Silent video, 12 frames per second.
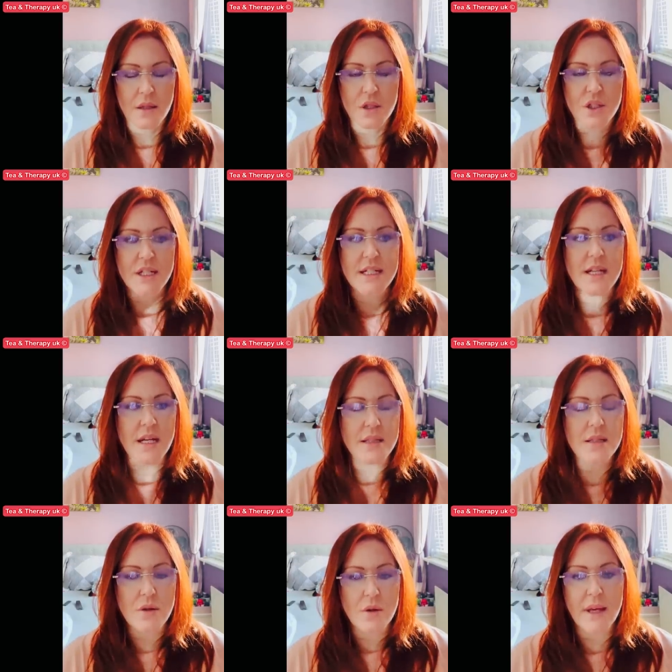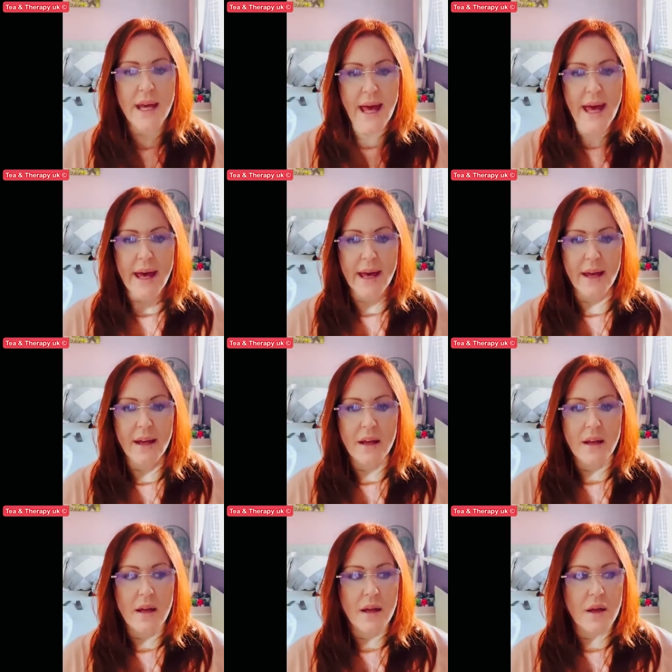She does not care
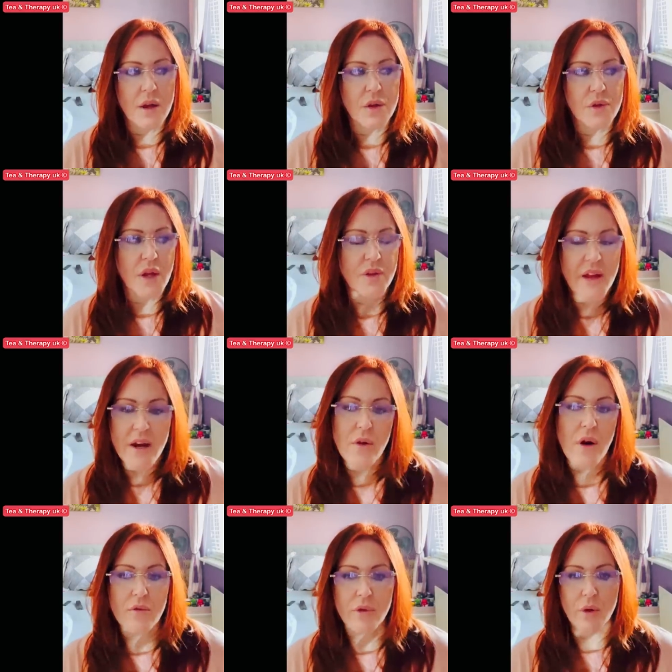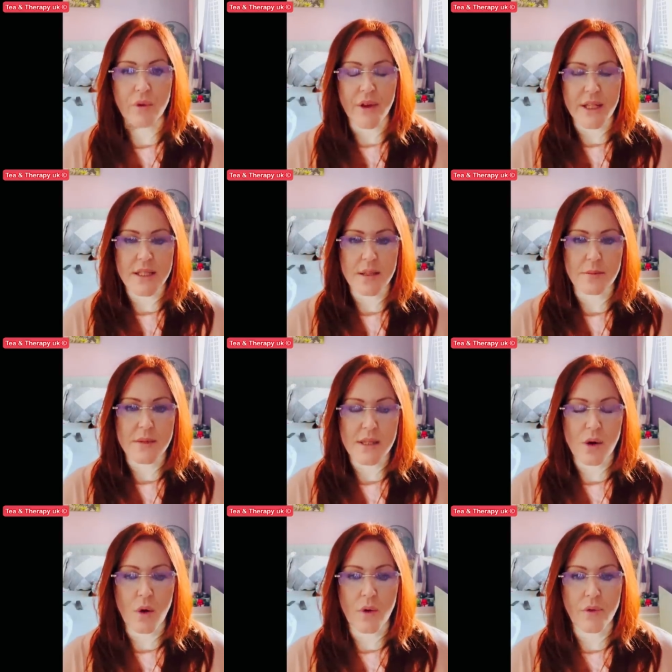that there are real victims
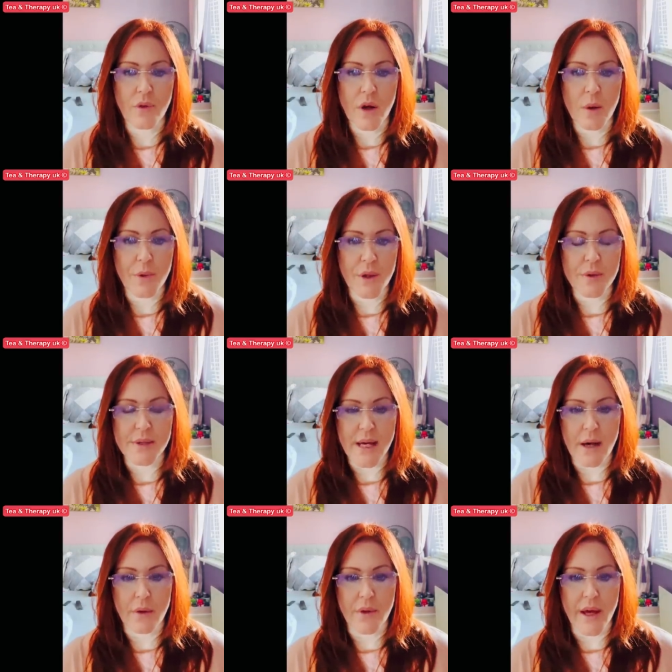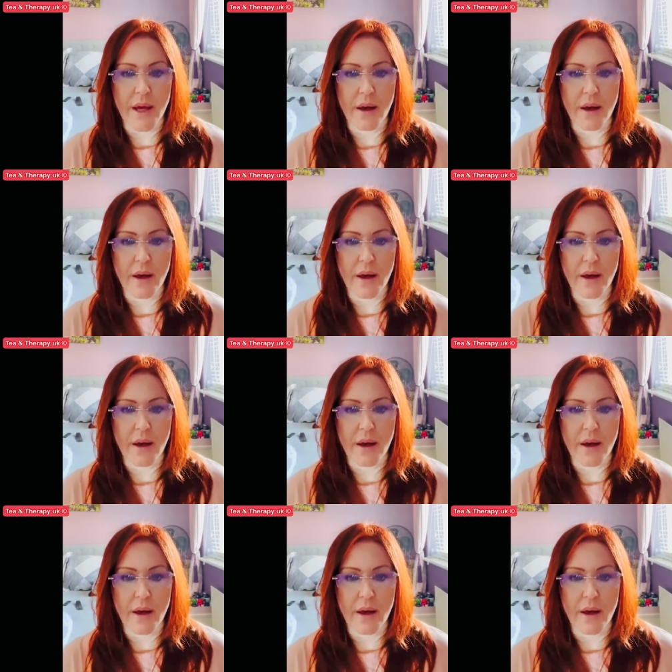of abuse out there